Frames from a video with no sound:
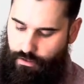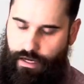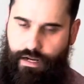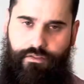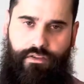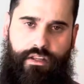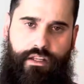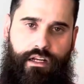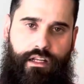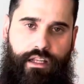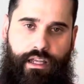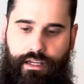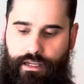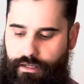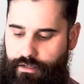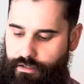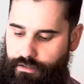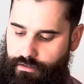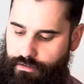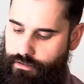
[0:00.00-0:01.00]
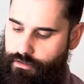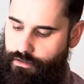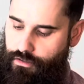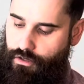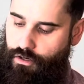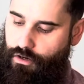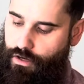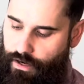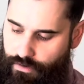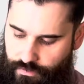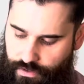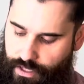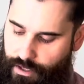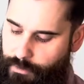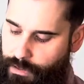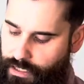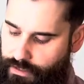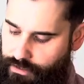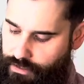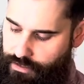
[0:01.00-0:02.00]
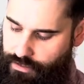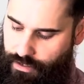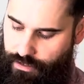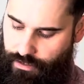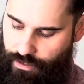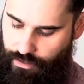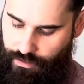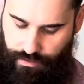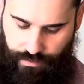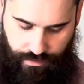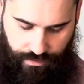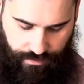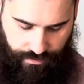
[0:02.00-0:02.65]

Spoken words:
everything I like, or everything about this I like.